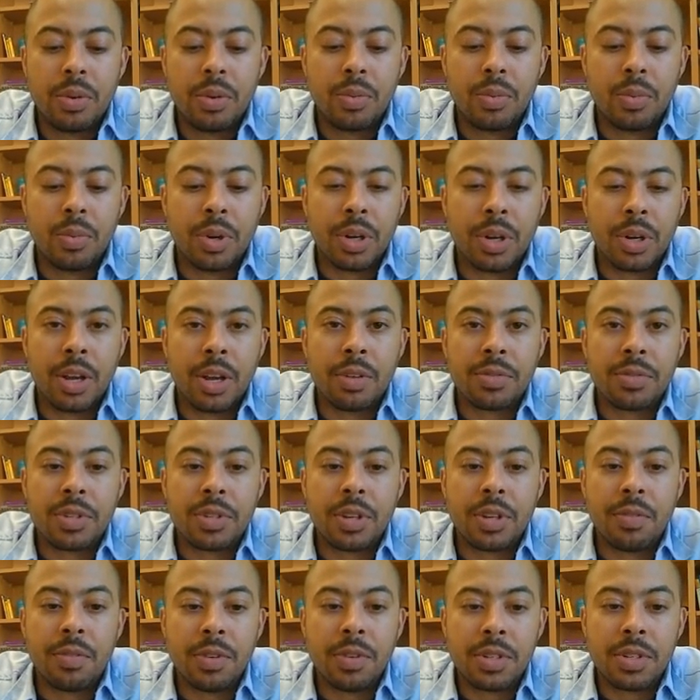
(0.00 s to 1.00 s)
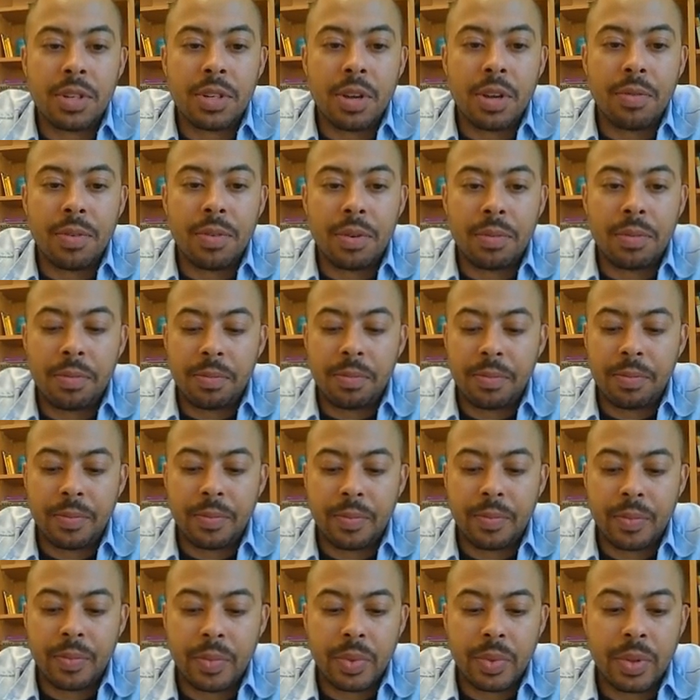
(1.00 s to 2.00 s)
we're going to have
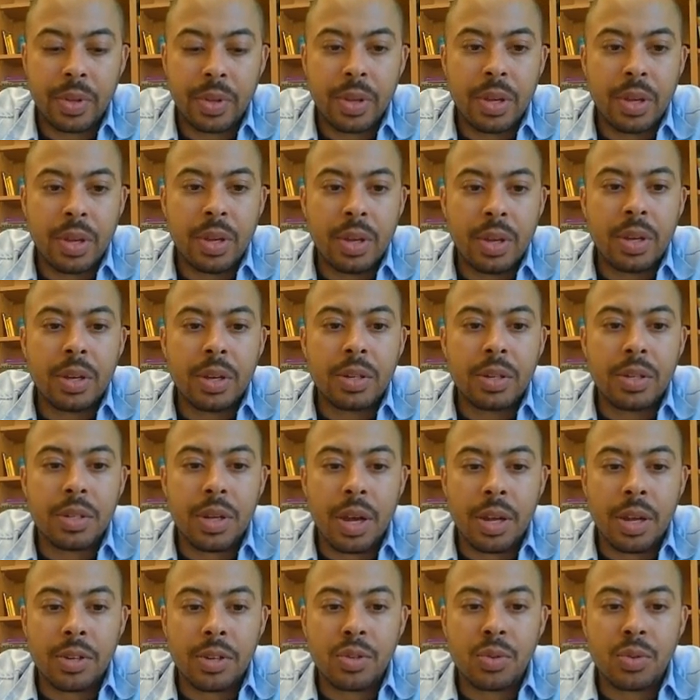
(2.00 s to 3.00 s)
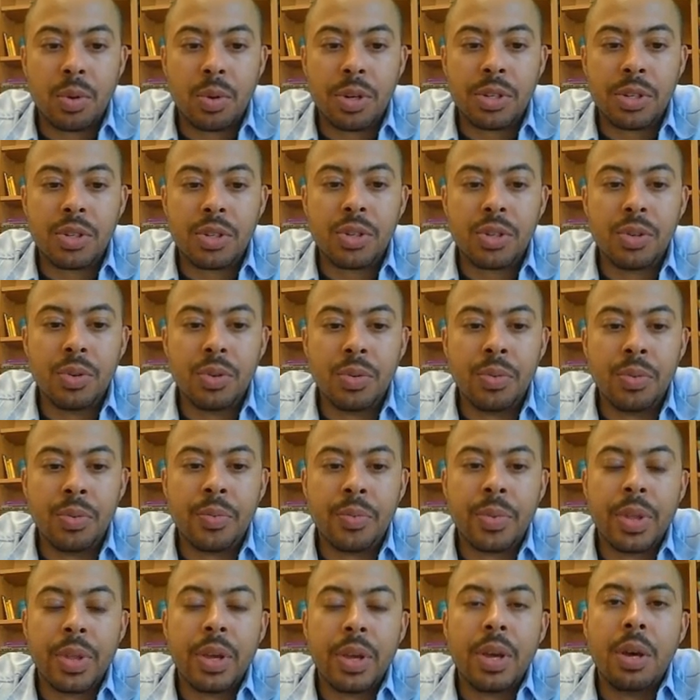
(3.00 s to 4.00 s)

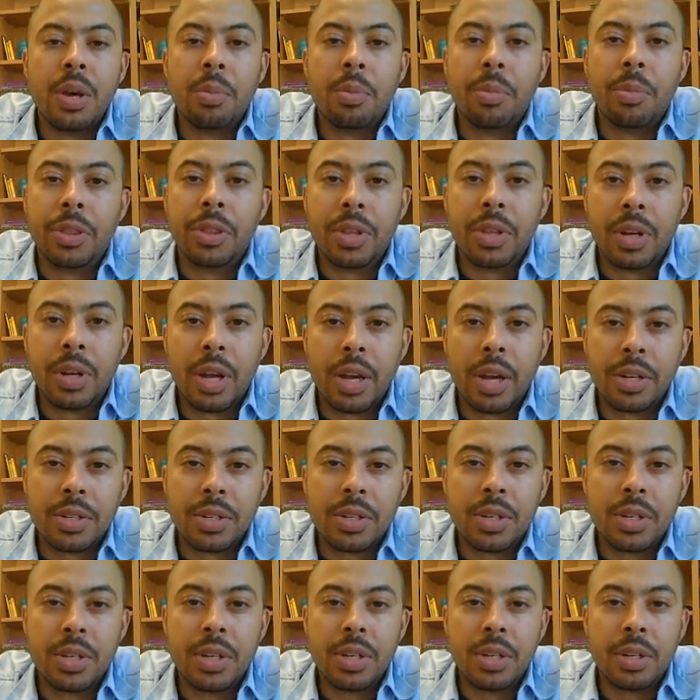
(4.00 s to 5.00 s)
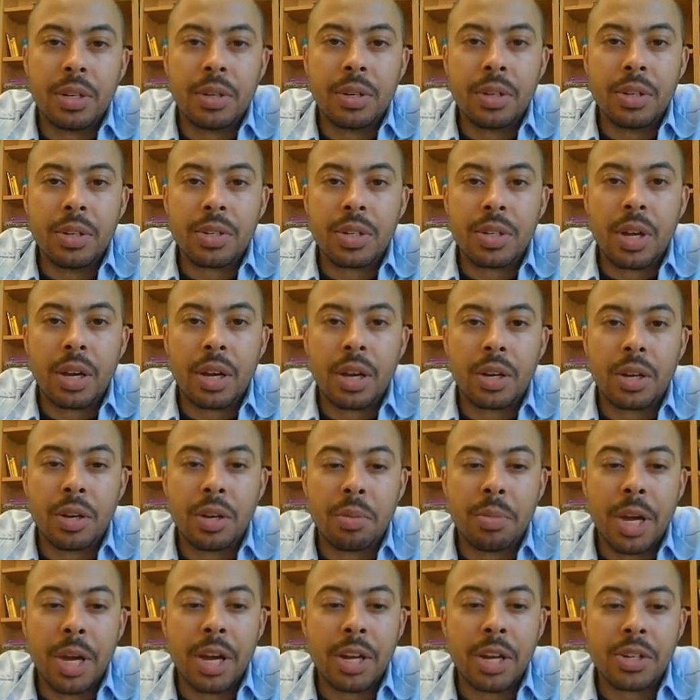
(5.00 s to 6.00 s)
77.22, but the 19 is not going
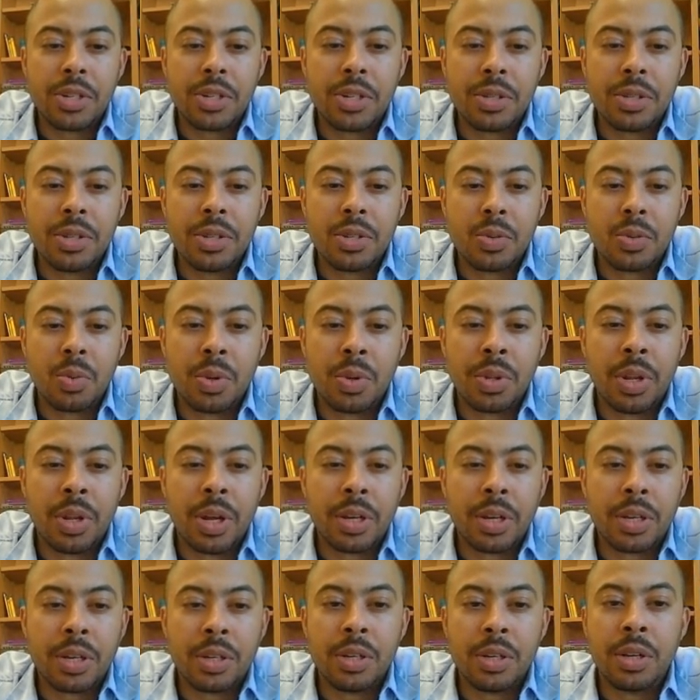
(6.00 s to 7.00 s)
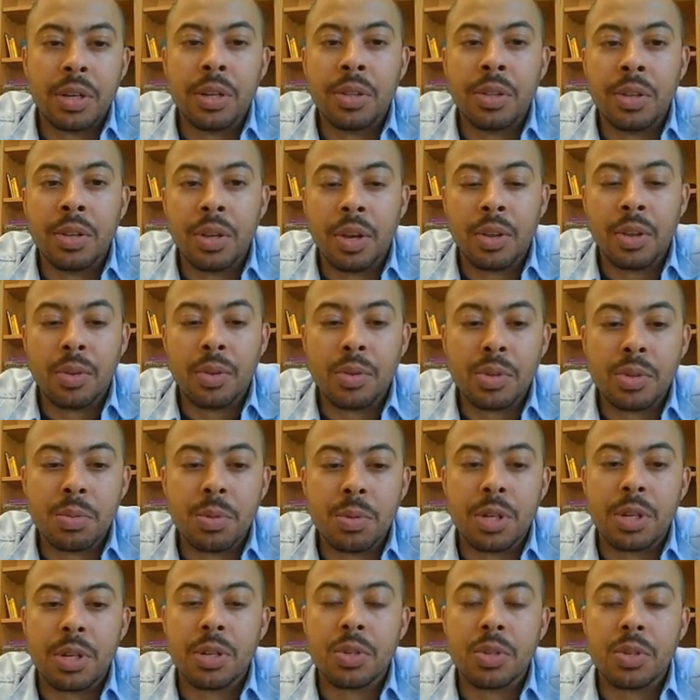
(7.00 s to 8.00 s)
to match in this one like it did in the others
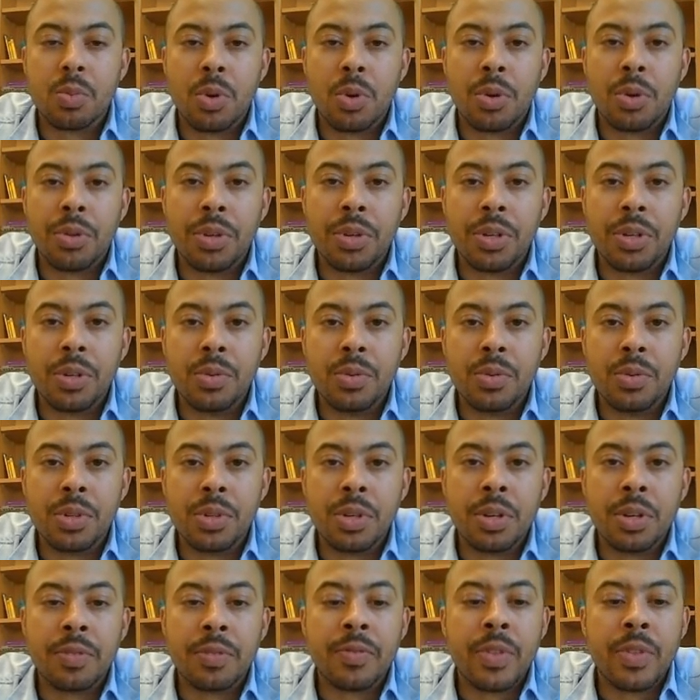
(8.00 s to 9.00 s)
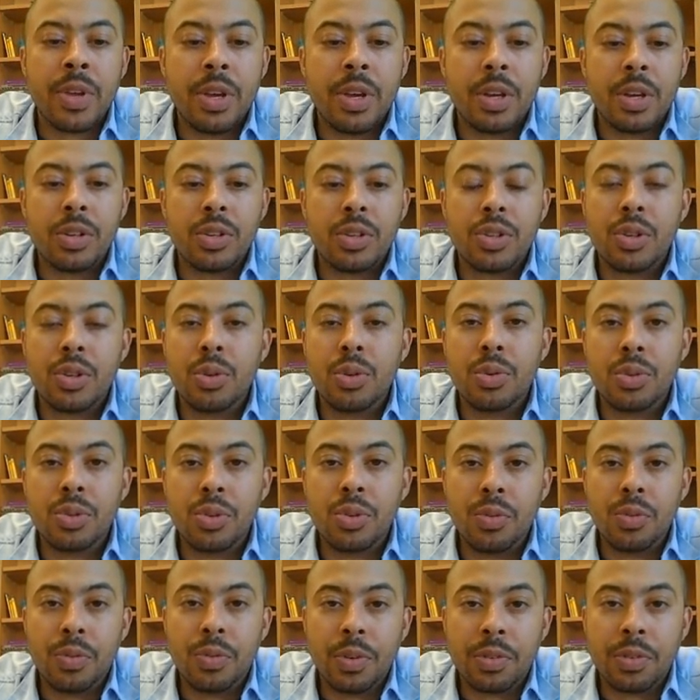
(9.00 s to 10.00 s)
because we're only using 2
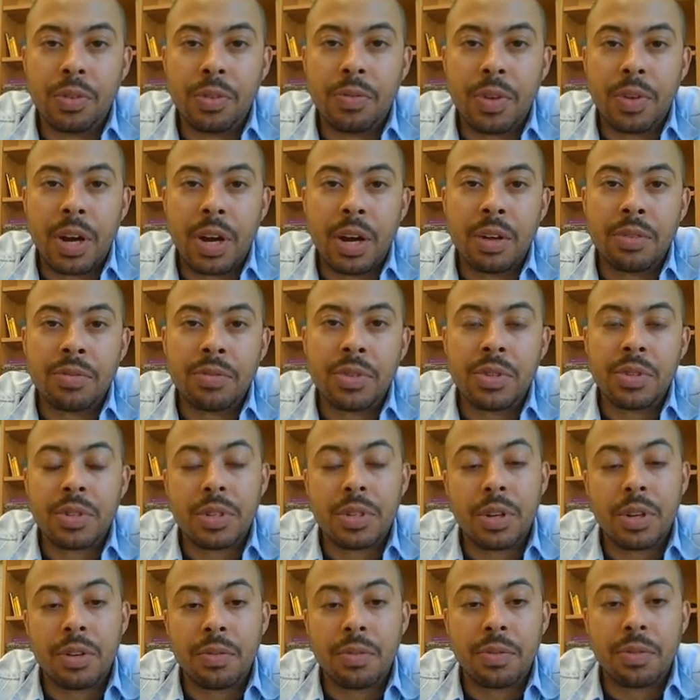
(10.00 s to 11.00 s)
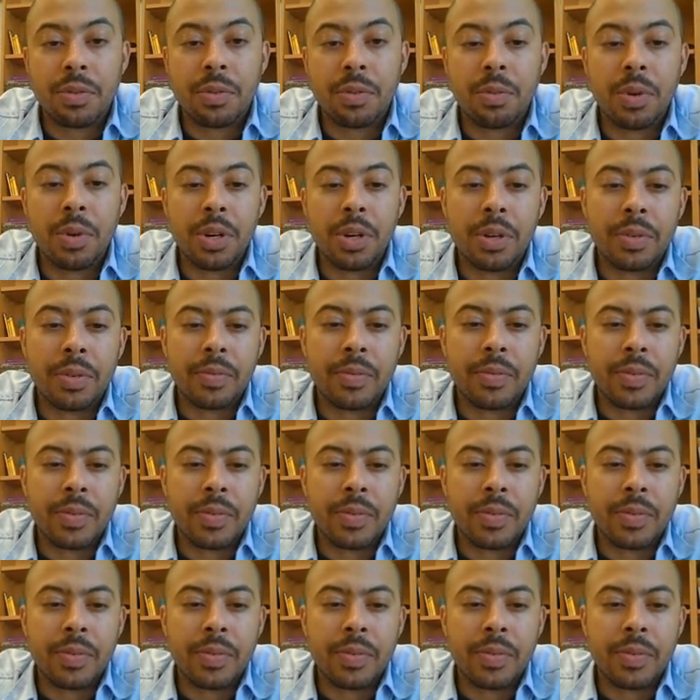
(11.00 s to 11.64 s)
255s instead of 3.